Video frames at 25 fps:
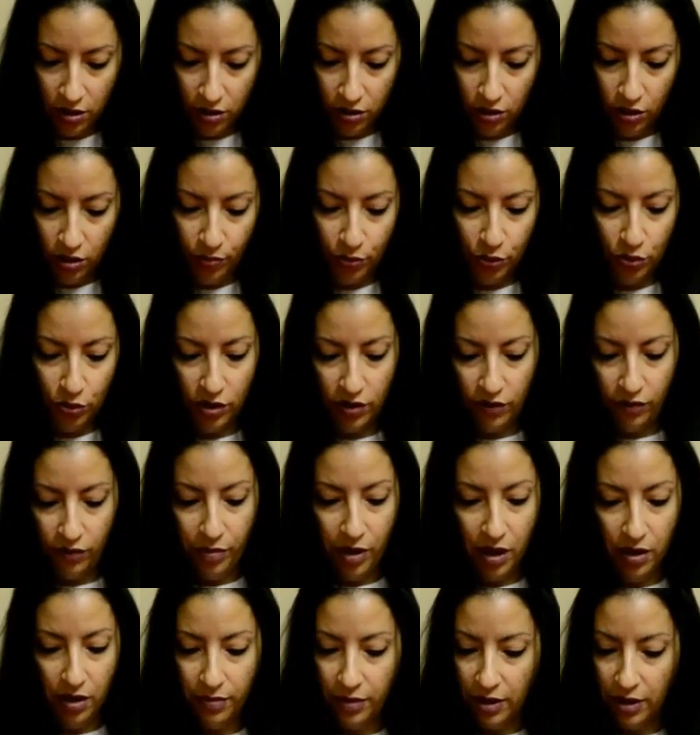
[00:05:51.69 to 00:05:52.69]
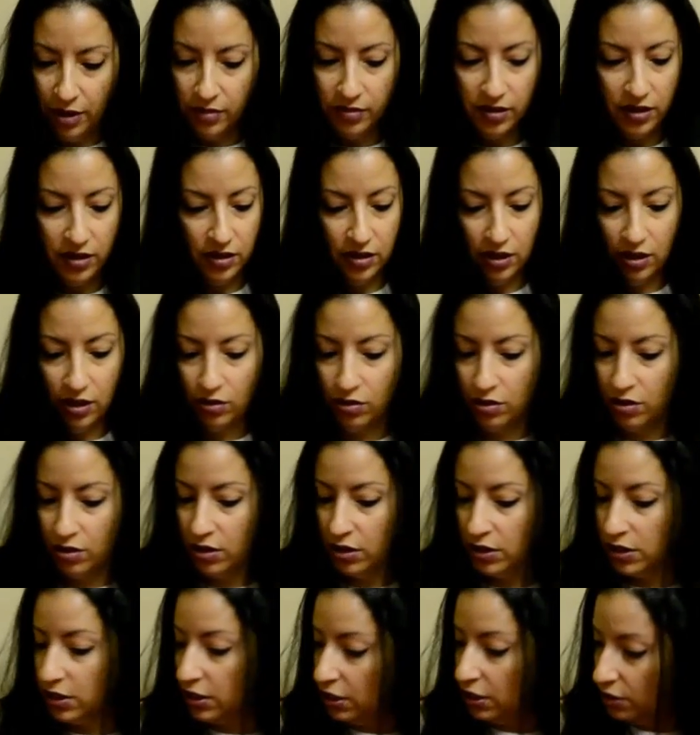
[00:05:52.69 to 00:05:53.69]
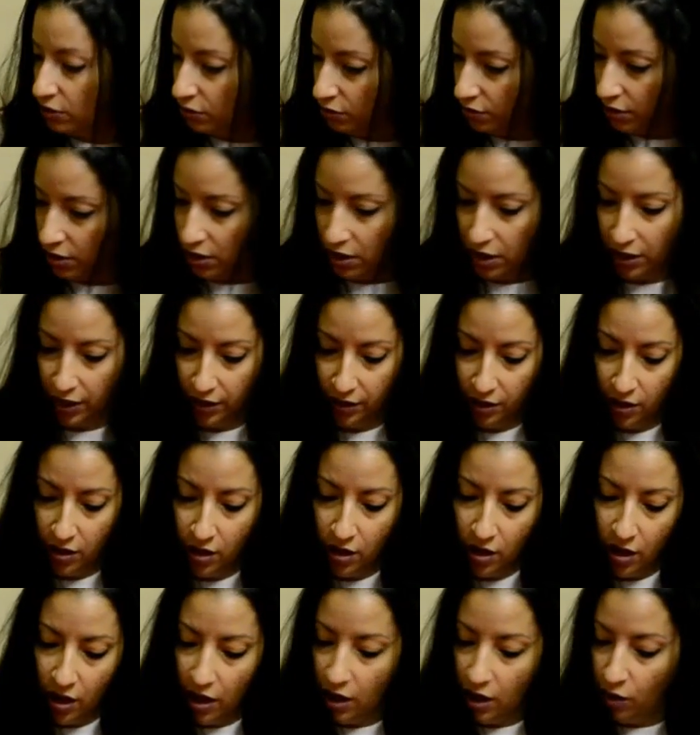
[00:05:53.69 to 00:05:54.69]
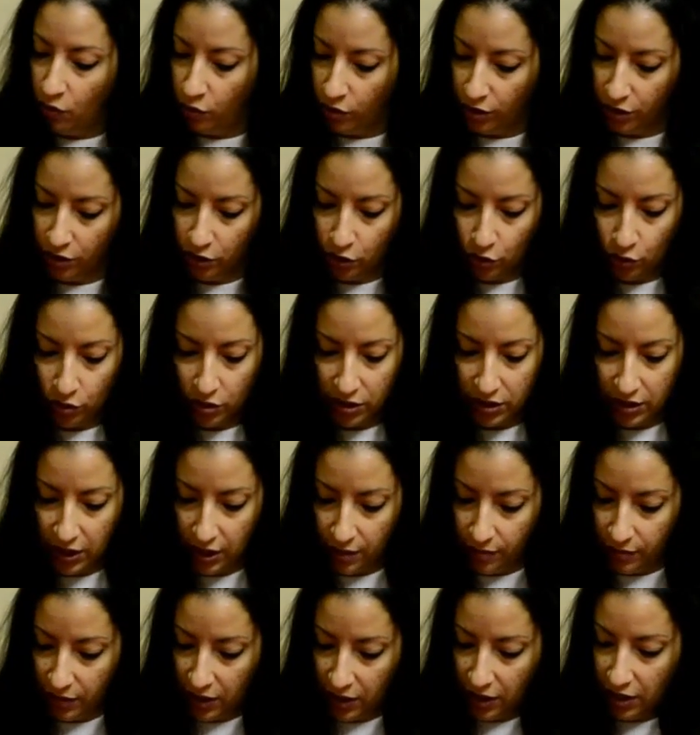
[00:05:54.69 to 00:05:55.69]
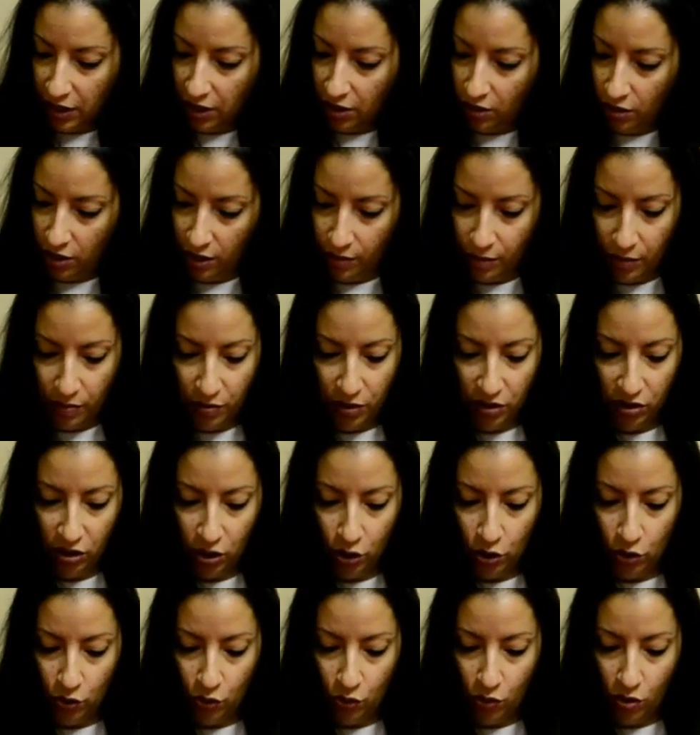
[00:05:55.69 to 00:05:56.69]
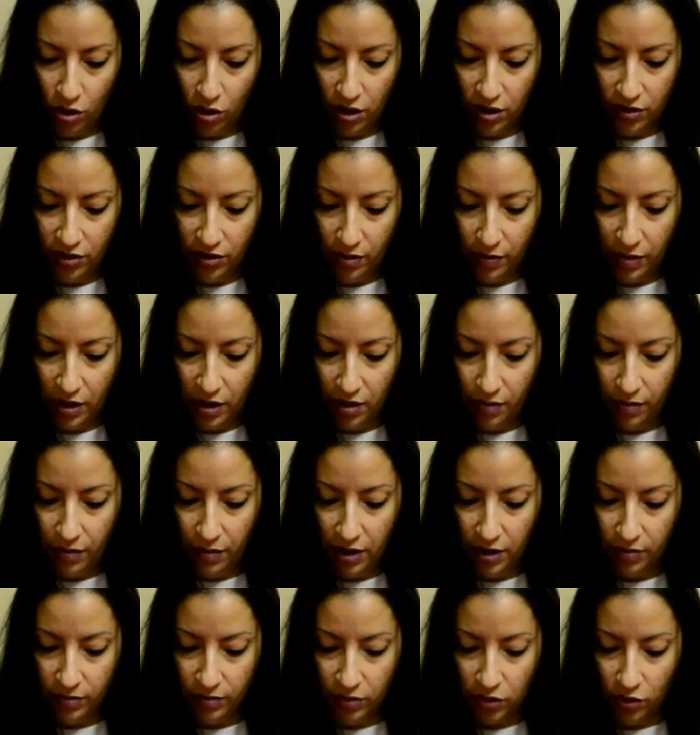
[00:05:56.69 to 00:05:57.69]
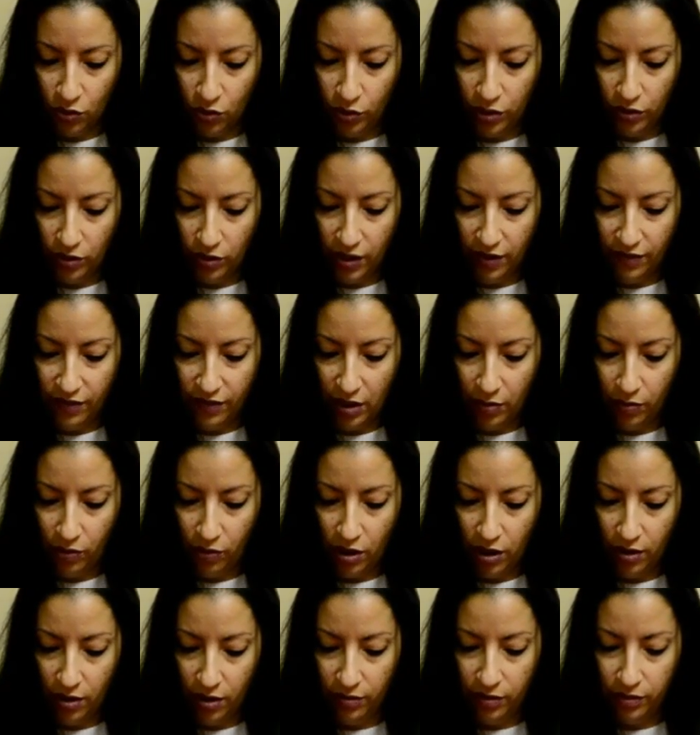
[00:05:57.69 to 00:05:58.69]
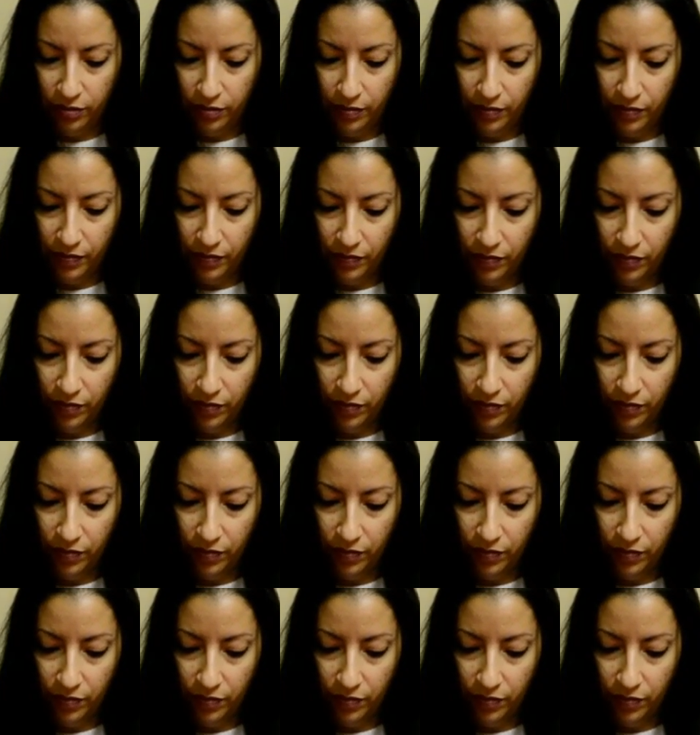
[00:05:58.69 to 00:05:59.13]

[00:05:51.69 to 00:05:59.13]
The beauty of pom-poms is that you can continue to cut. Now we're going to do the same thing here. Let me put the glue on the pom-pom so we don't have that problem.